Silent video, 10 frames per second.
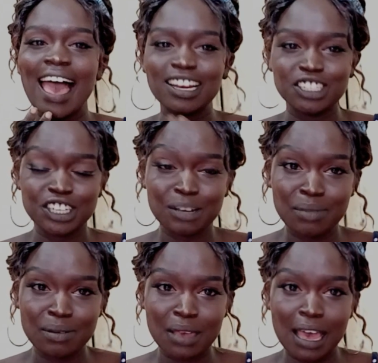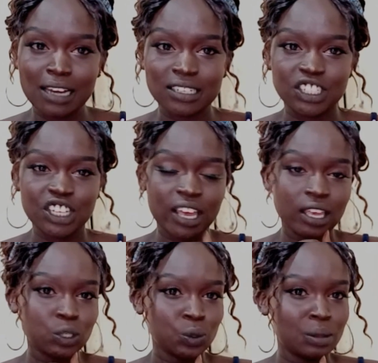I'll share
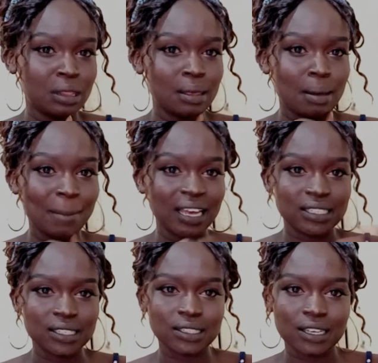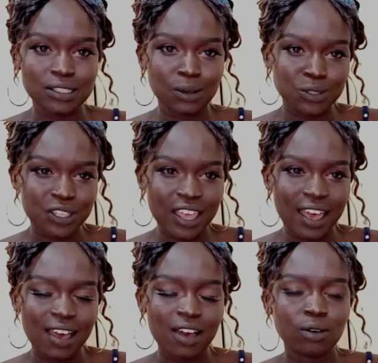it with my sisters out
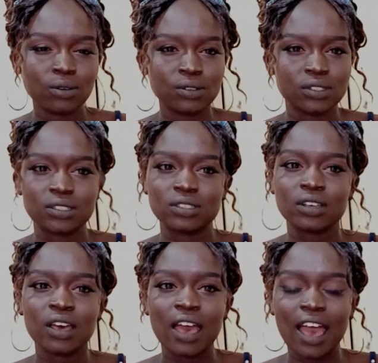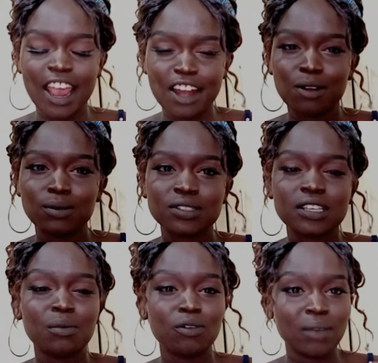there, because I know
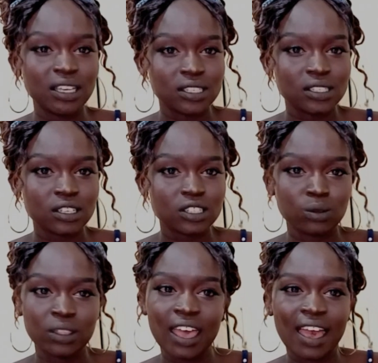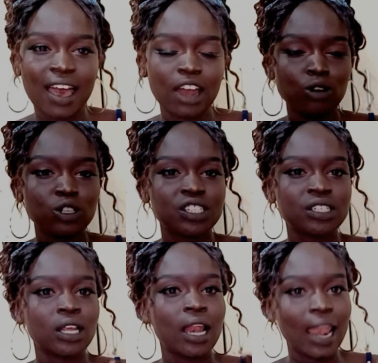some of my sisters out there are
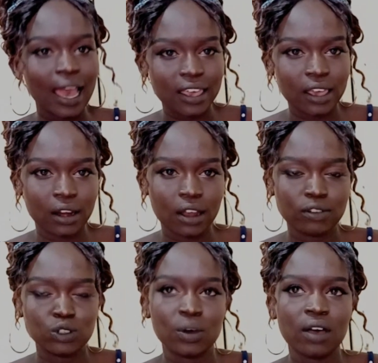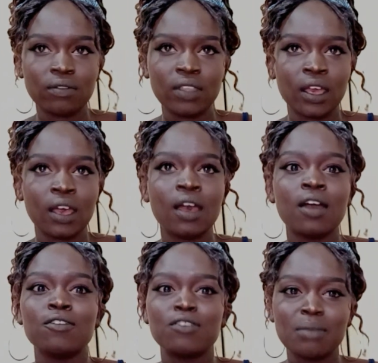not lucky enough to have the
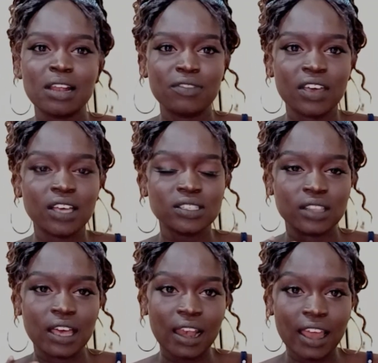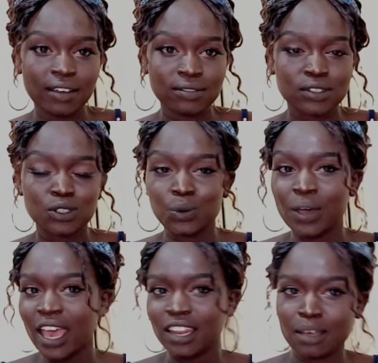female figures in their lives to
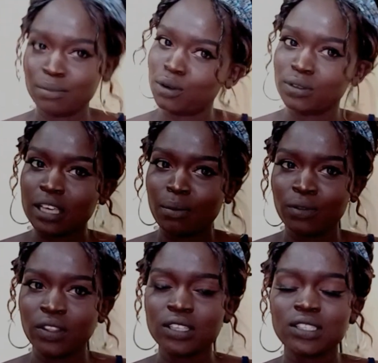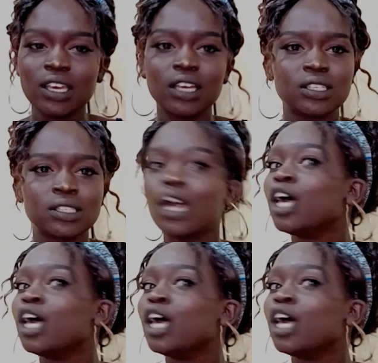guide them through some of these things.